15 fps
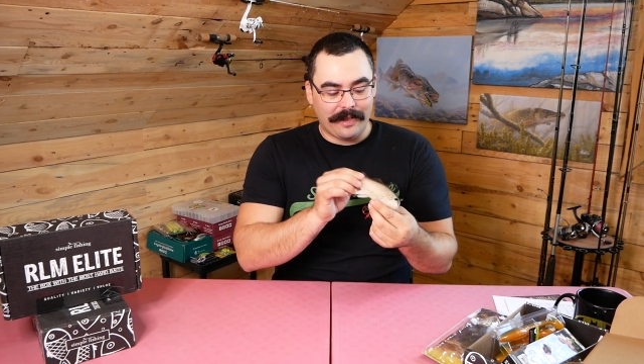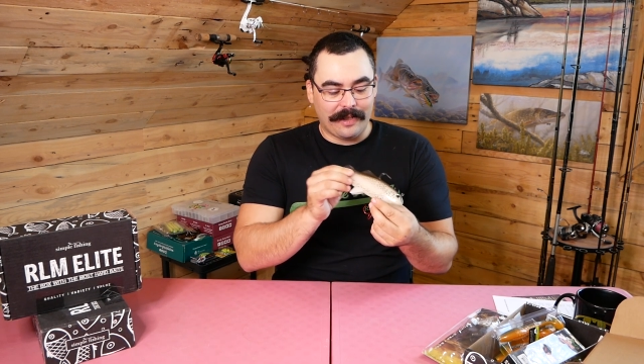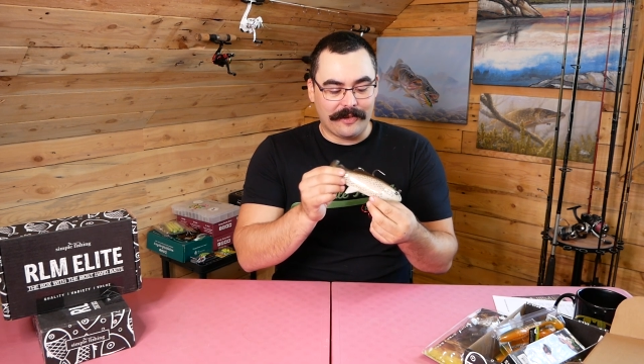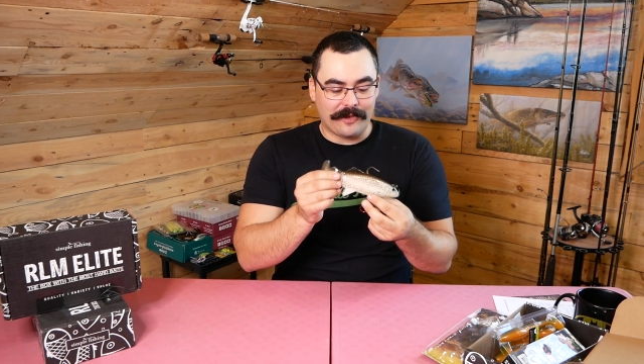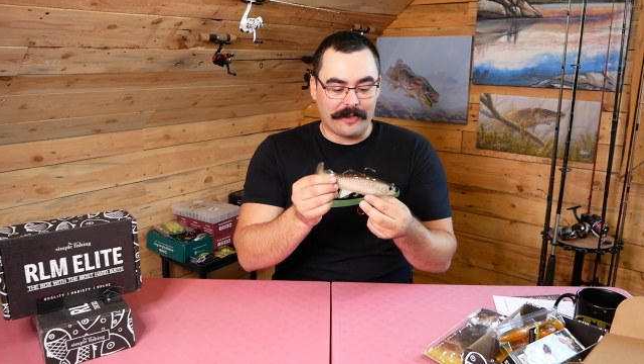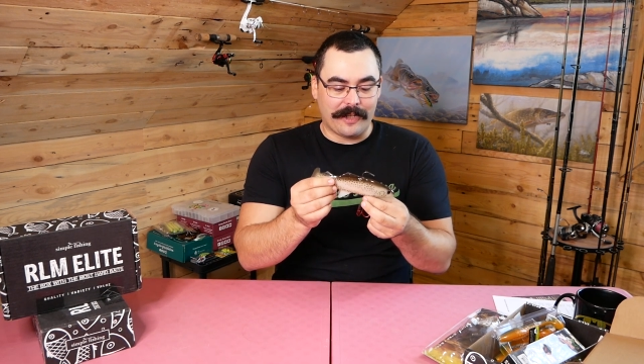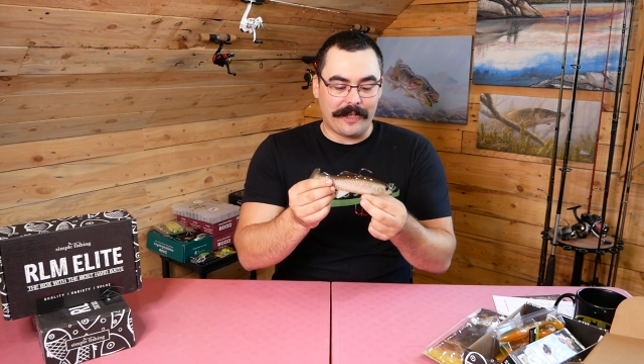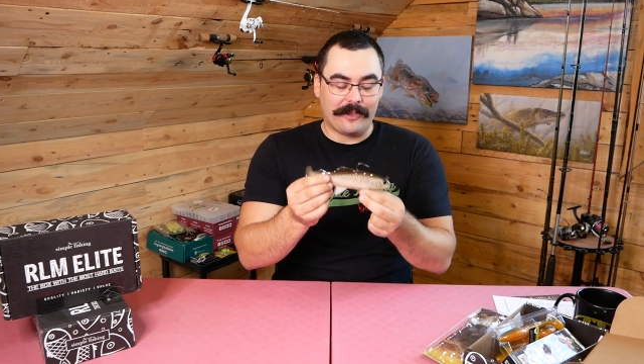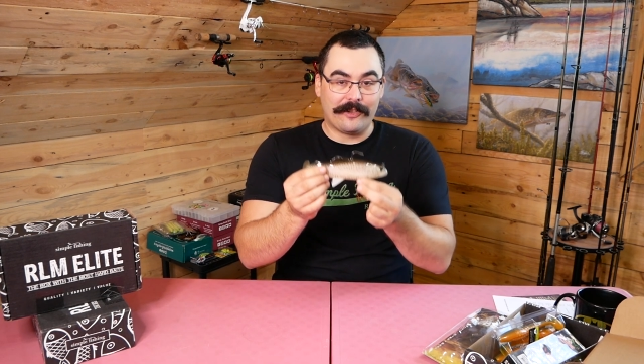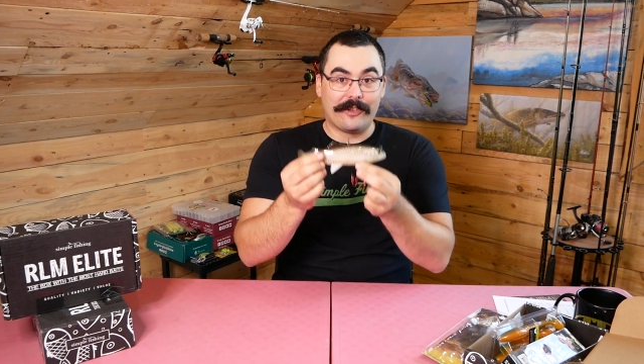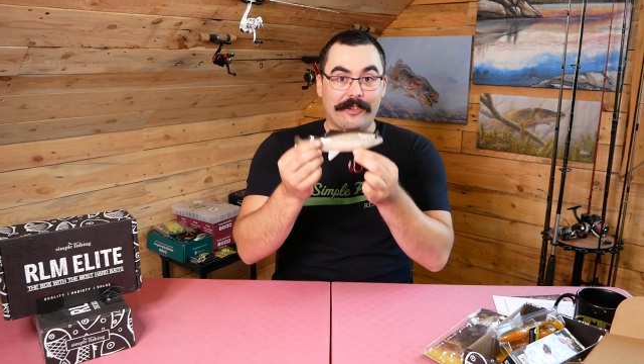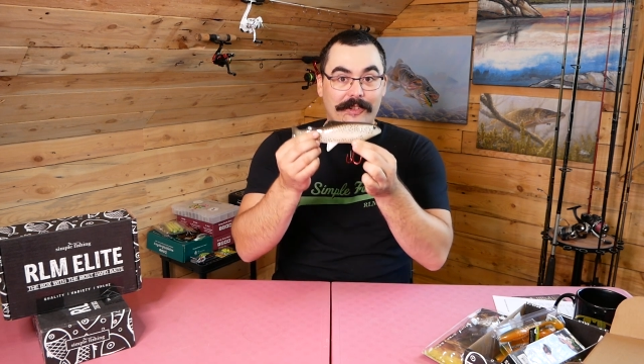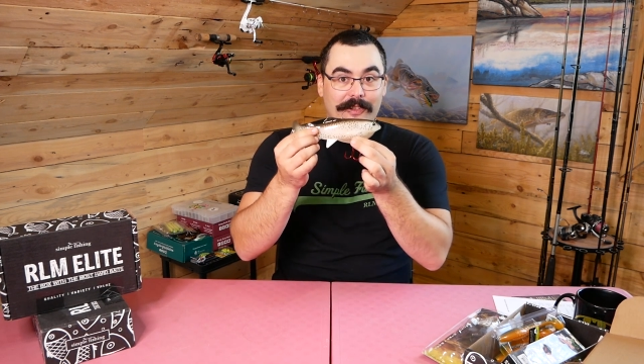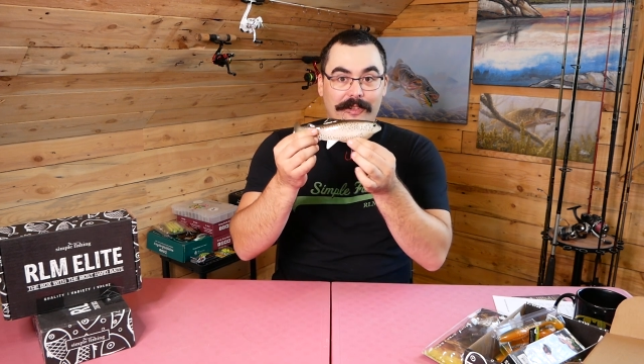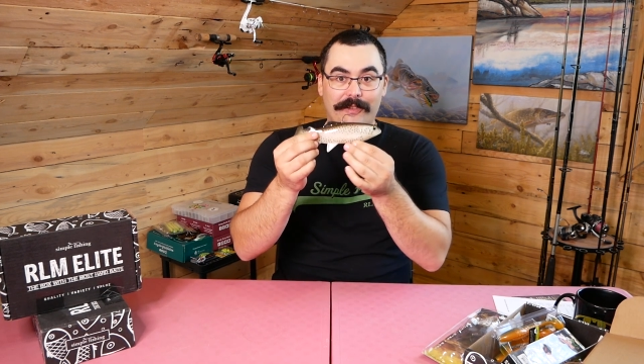It's a
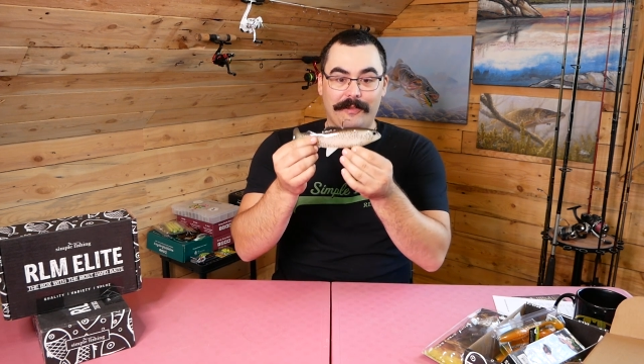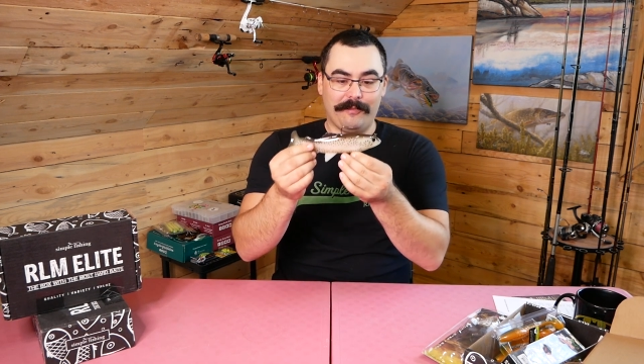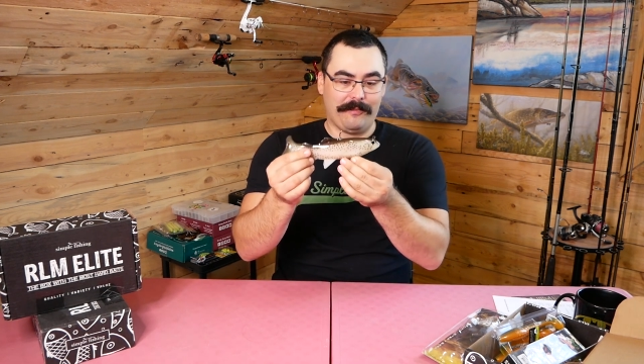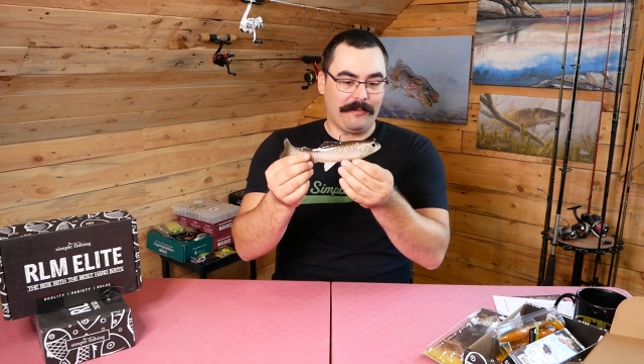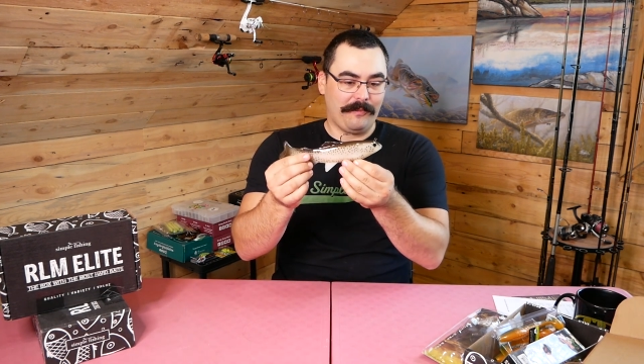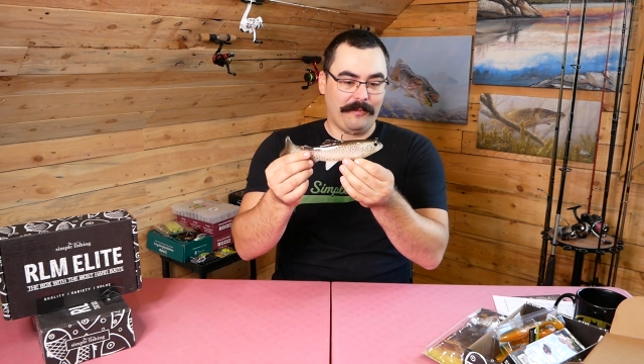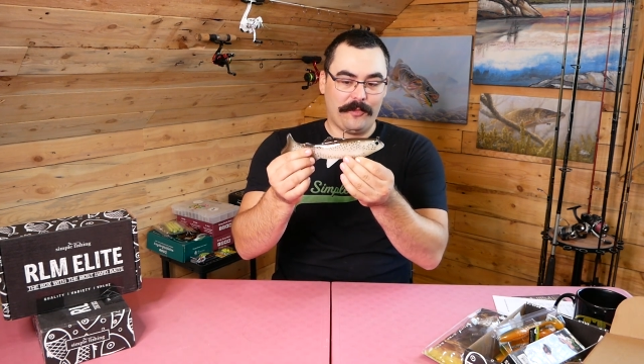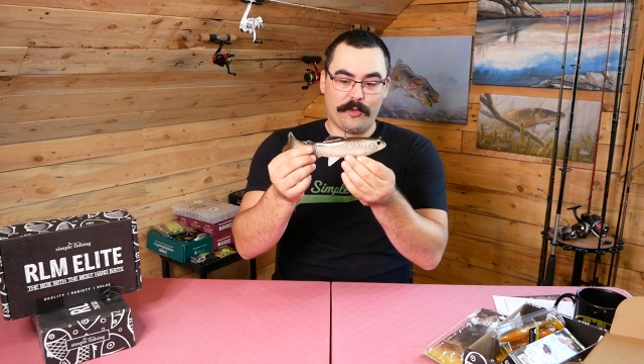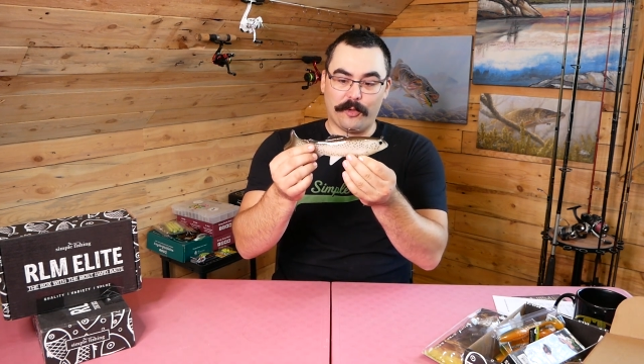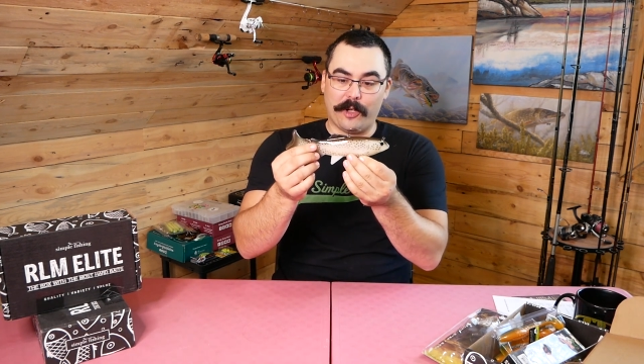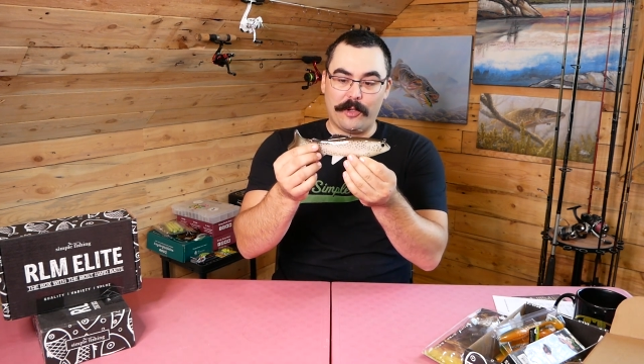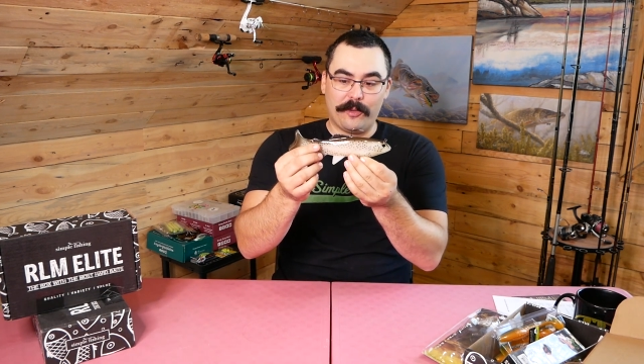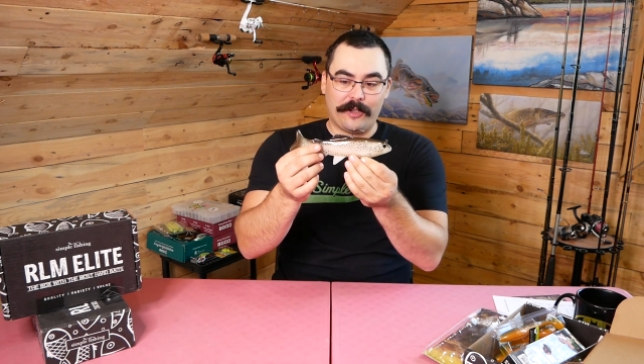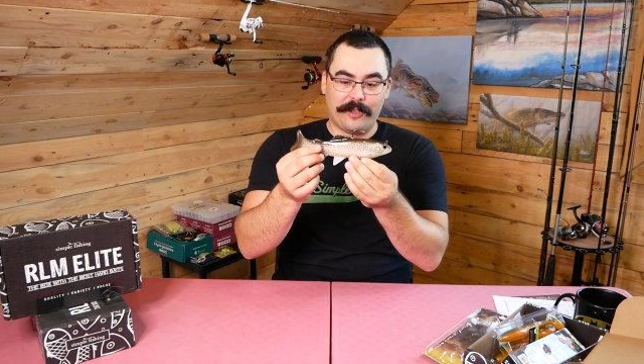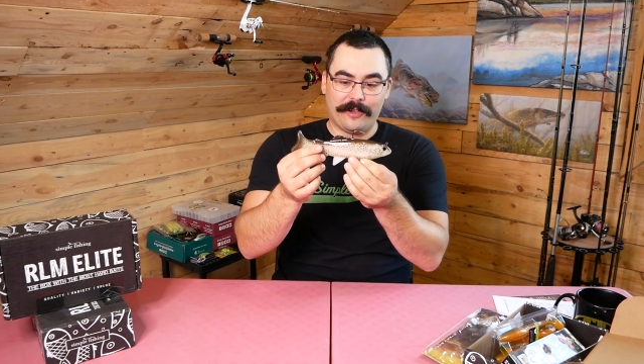nice
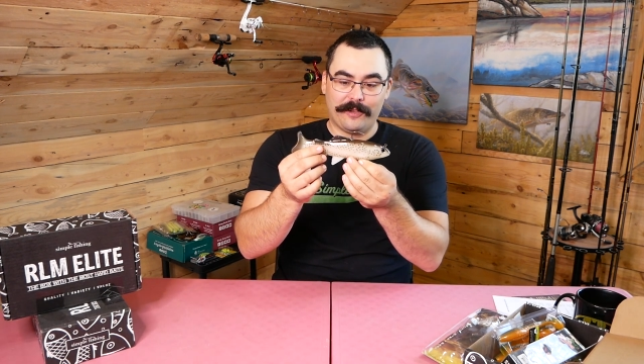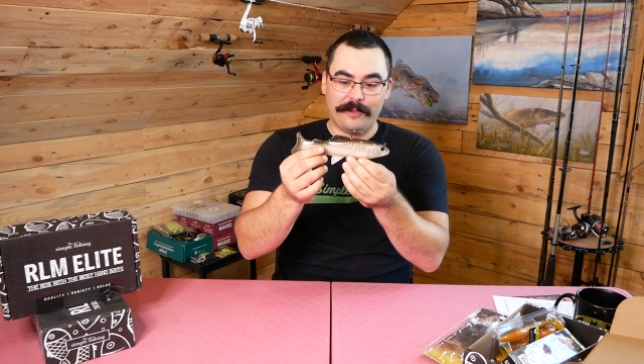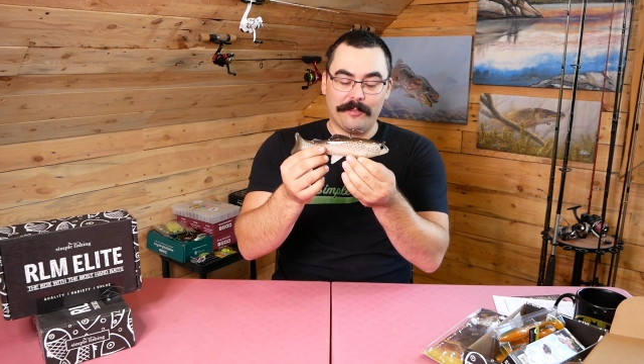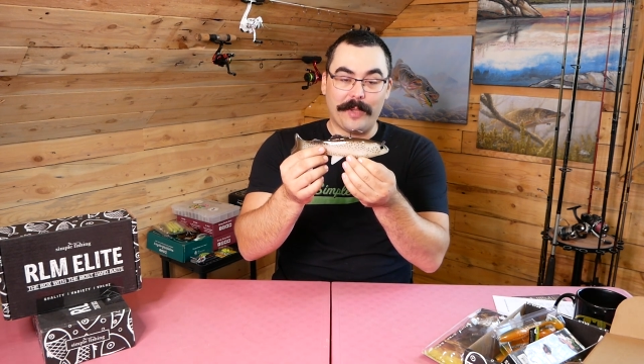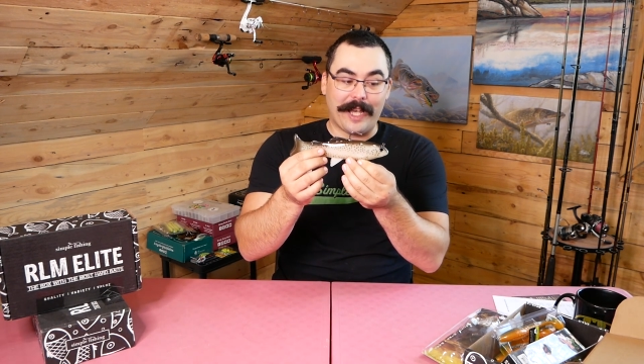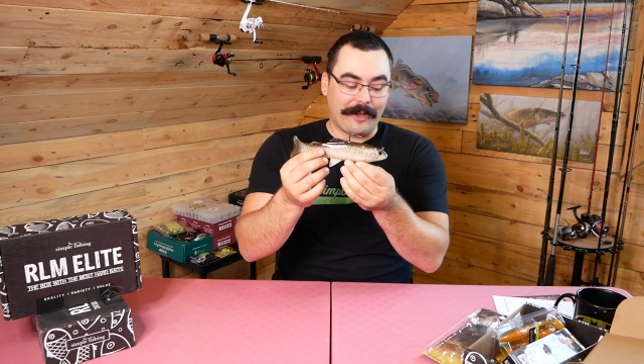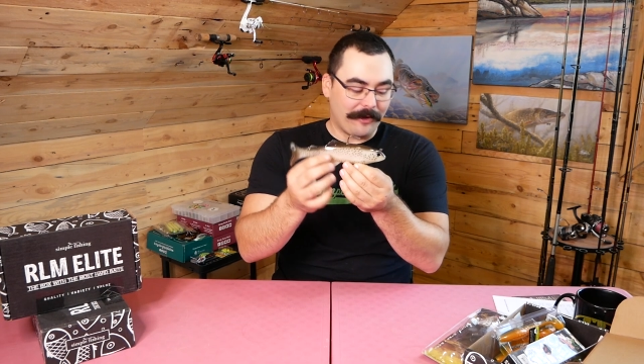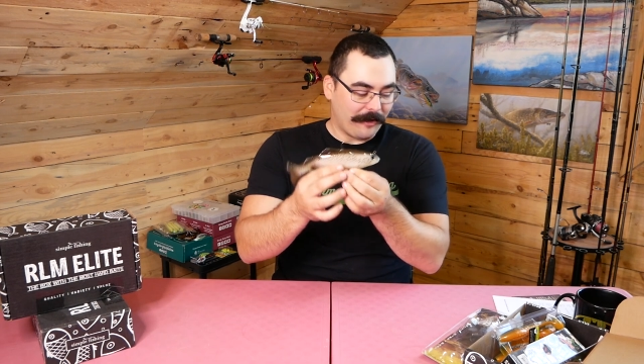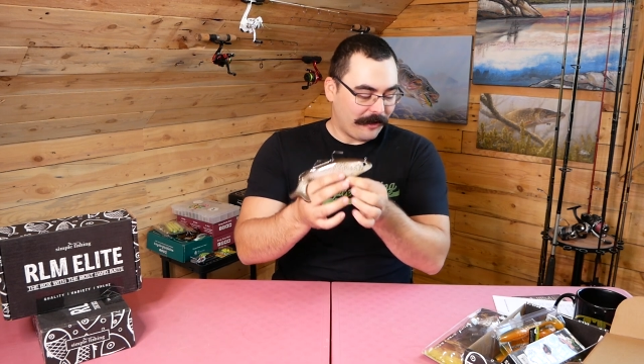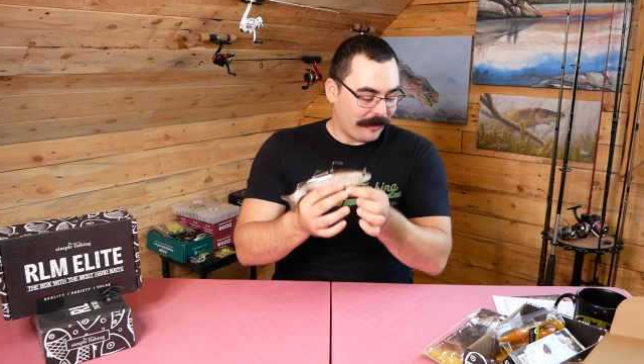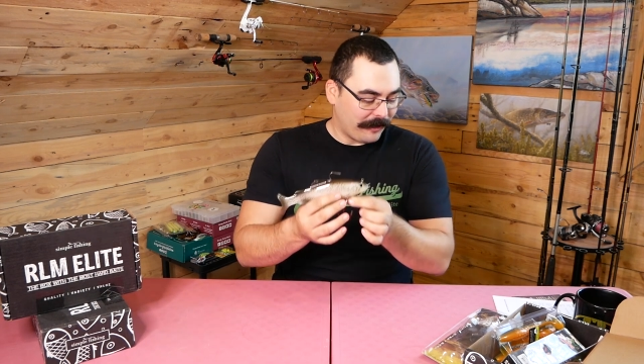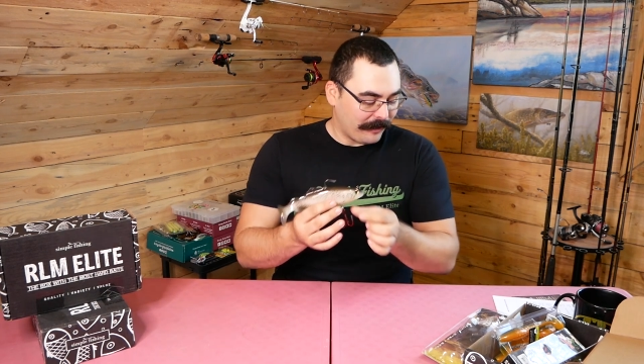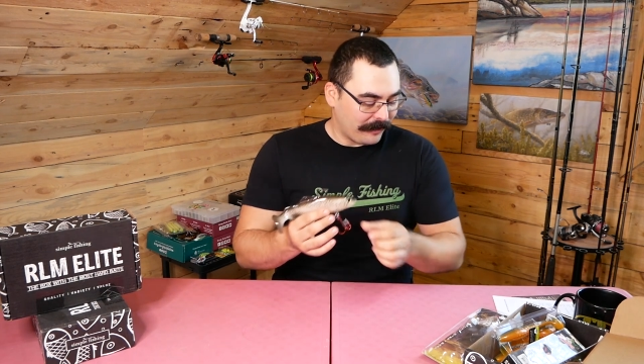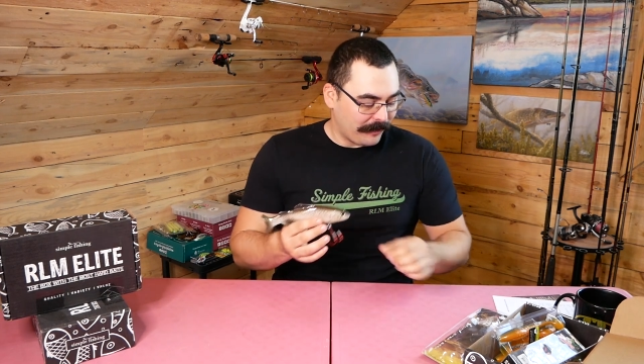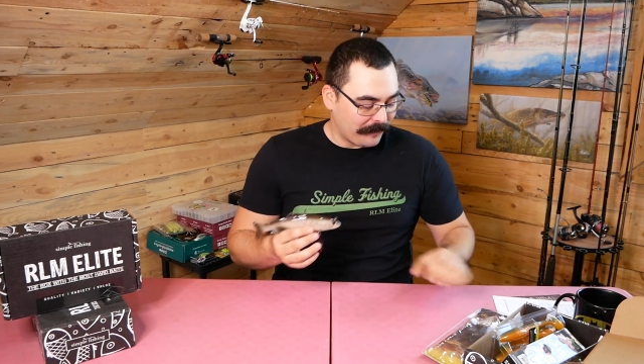trout pattern.